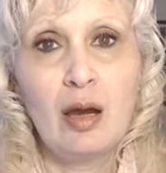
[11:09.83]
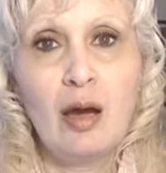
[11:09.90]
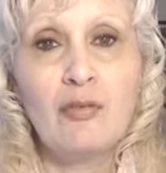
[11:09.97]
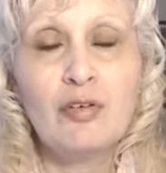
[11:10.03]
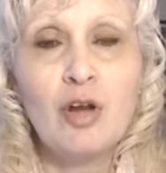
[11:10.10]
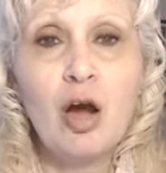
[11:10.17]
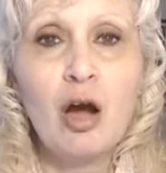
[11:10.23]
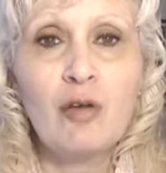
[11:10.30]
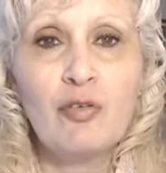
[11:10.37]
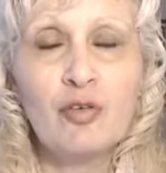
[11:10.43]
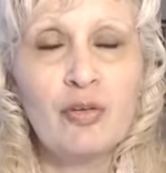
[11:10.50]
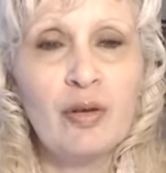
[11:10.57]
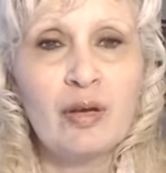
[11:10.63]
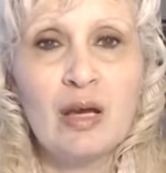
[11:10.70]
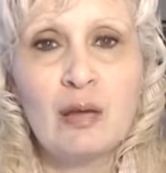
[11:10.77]
of an
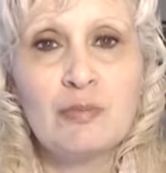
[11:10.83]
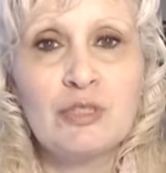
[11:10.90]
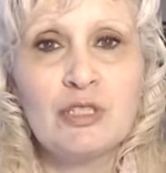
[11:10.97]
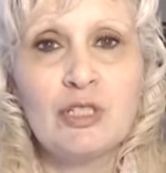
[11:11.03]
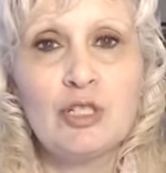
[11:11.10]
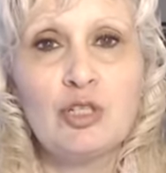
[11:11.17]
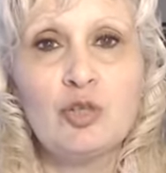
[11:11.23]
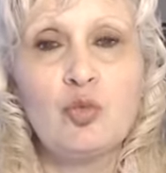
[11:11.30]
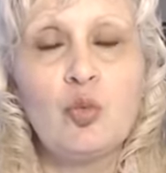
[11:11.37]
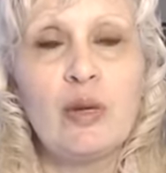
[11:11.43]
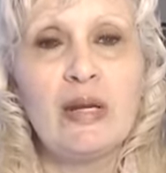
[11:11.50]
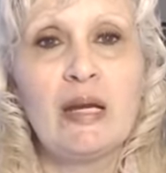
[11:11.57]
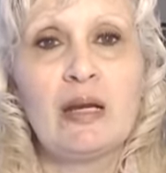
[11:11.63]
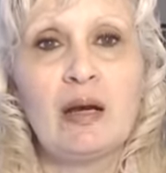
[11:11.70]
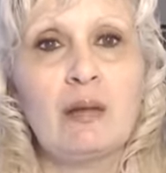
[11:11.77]
offer that comes to you
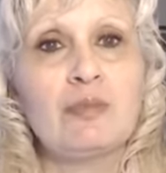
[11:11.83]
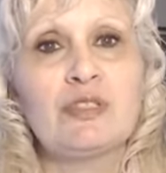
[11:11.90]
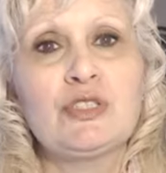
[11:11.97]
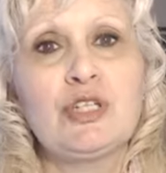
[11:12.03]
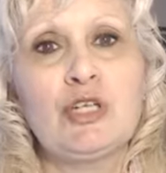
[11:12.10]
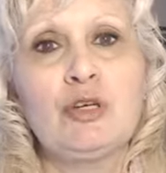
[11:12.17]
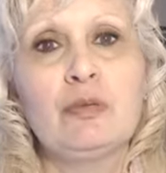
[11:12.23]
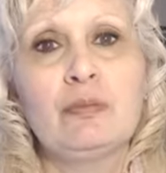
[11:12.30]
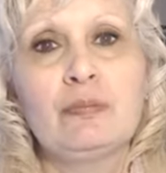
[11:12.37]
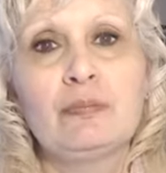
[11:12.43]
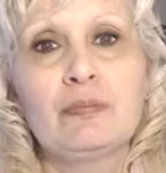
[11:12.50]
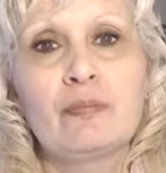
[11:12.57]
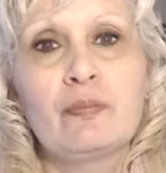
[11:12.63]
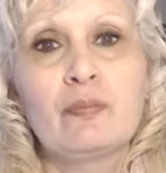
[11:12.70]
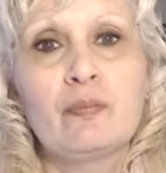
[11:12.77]
when it comes to you.
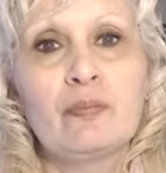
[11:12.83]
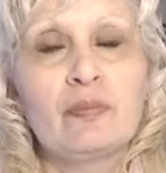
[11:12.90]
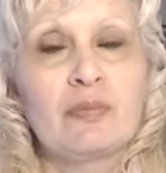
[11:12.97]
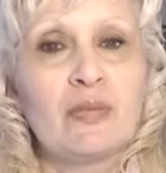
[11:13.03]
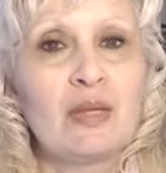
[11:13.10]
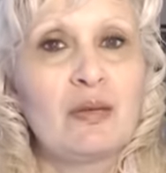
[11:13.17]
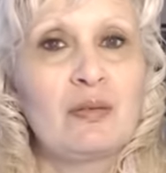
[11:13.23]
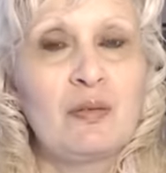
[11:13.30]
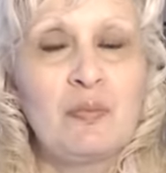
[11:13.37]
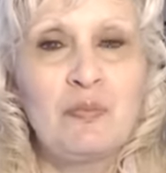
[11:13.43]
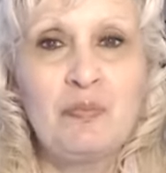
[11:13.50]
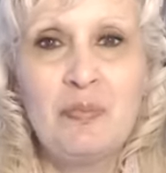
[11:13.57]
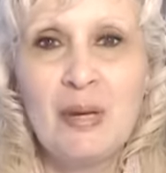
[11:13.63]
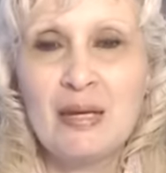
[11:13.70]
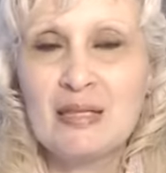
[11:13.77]
The
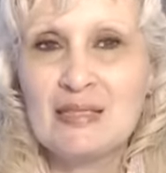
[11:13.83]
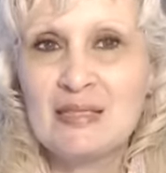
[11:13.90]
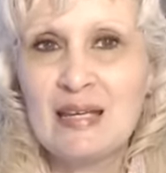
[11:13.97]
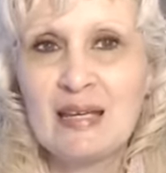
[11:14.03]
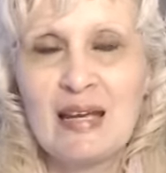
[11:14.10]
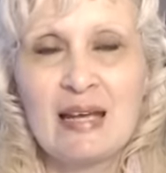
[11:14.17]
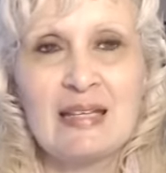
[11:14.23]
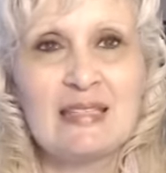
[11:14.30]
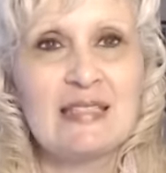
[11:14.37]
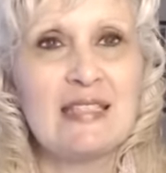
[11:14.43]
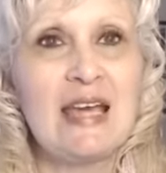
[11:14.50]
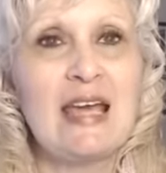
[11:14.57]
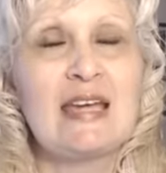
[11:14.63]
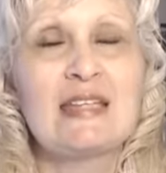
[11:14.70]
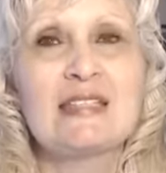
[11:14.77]
biggest thing I could
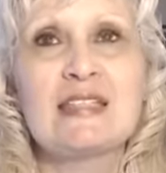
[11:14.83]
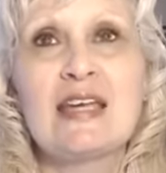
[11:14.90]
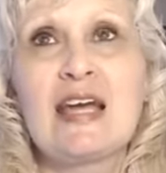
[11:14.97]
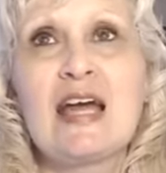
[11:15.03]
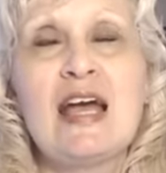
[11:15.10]
say is